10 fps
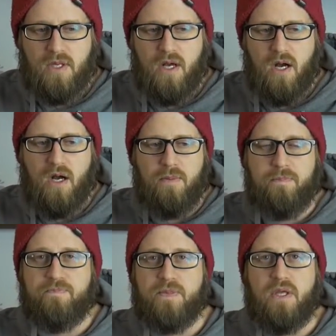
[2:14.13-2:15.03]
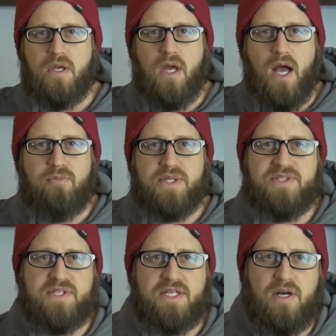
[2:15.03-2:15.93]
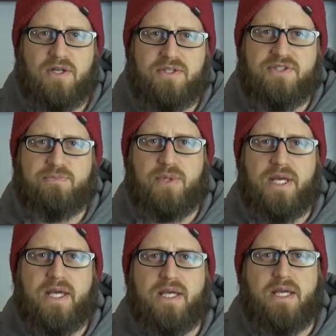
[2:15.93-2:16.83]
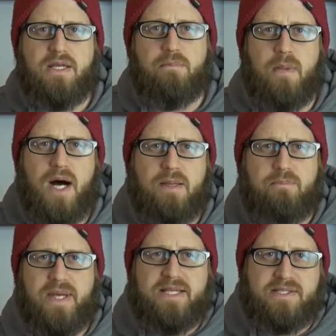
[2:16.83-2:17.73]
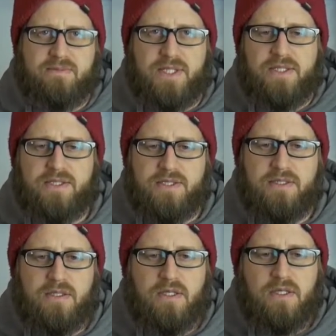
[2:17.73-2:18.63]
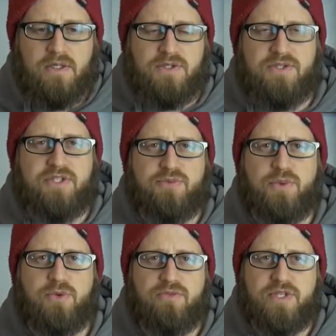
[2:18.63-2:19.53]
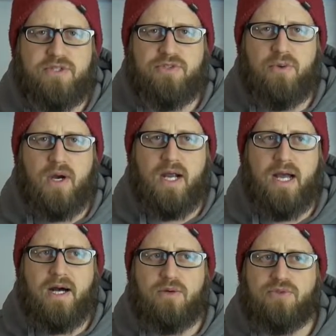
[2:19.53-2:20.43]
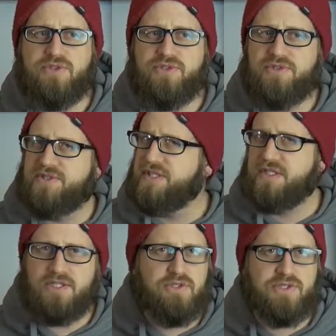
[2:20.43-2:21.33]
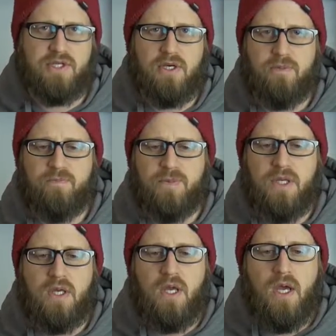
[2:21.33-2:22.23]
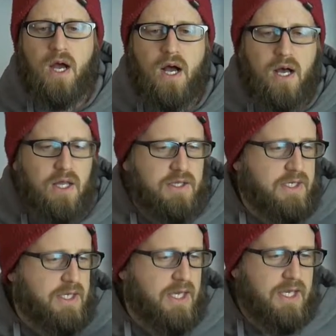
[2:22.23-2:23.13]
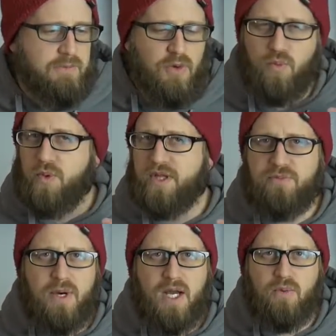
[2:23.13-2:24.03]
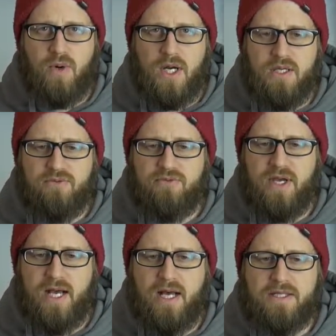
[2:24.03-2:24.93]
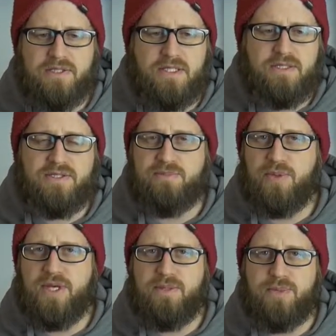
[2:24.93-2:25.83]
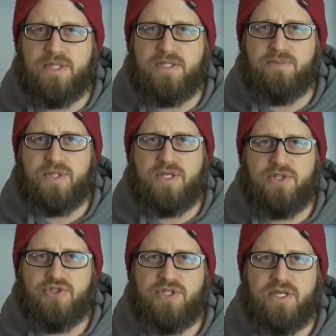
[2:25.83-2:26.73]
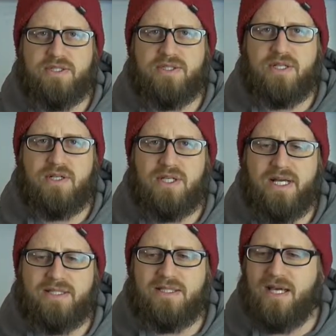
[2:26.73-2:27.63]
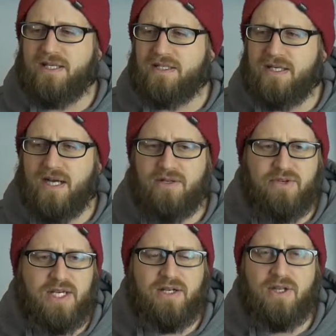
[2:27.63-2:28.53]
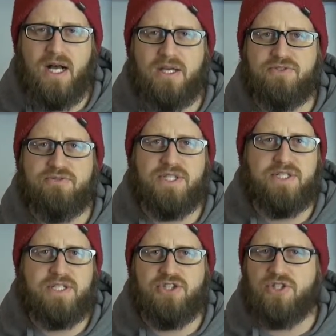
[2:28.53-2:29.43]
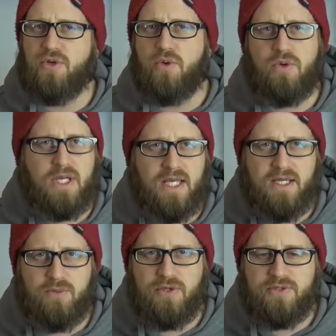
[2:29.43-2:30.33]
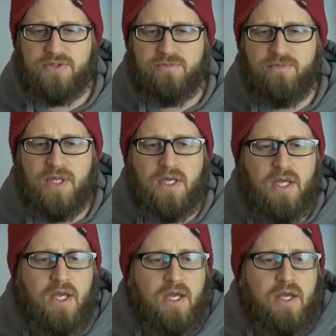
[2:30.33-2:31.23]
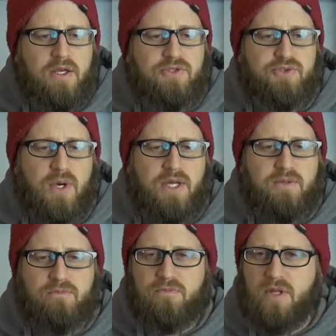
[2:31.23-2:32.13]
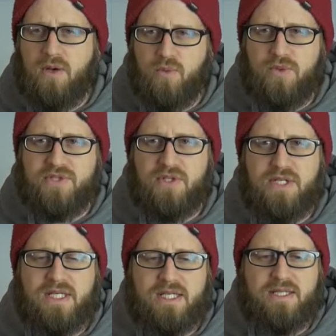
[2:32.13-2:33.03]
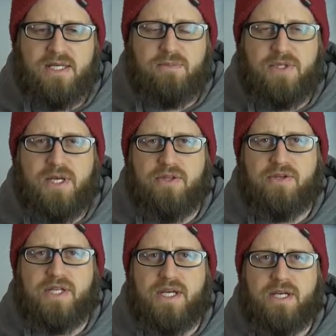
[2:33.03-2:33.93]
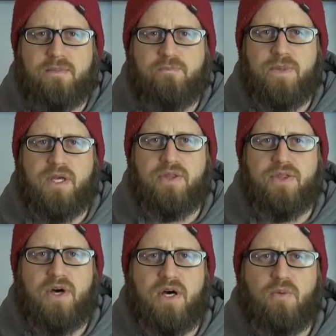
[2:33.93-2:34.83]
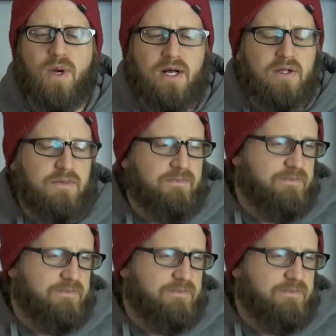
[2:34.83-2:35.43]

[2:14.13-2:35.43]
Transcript: have been sitting on display in my basement since we moved into our house 6 years ago. They came with my wife as a display piece because she likes to collect and kind of analyze vintage and old cameras. So I was looking at them the other day and thought, wow,